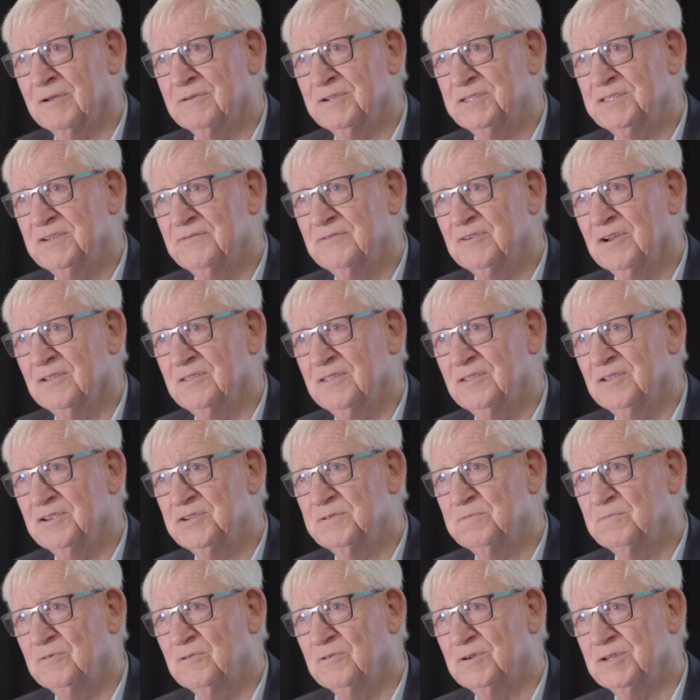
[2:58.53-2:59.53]
because you've got
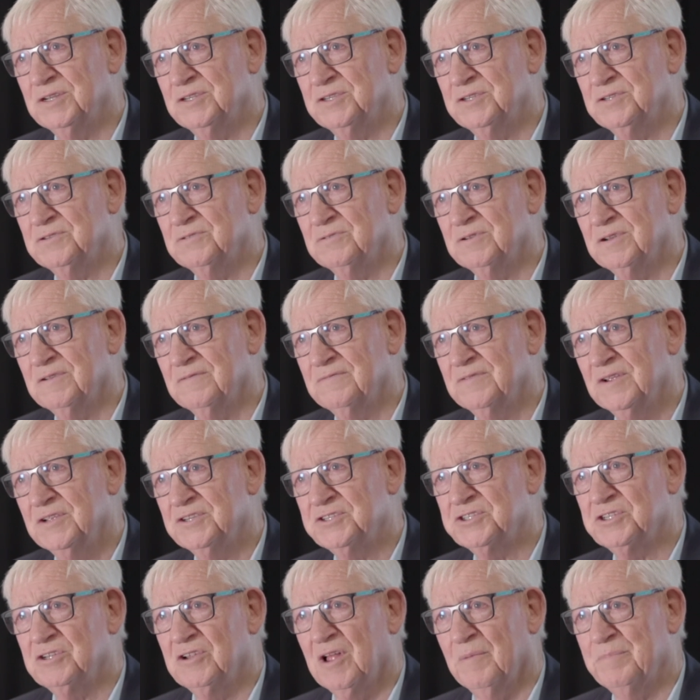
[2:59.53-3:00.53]
this water sort of
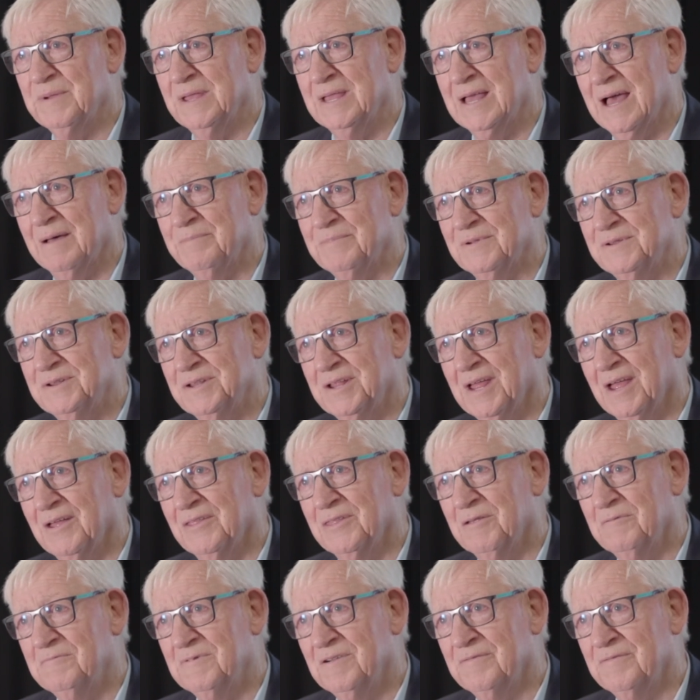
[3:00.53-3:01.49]
slopping up and down the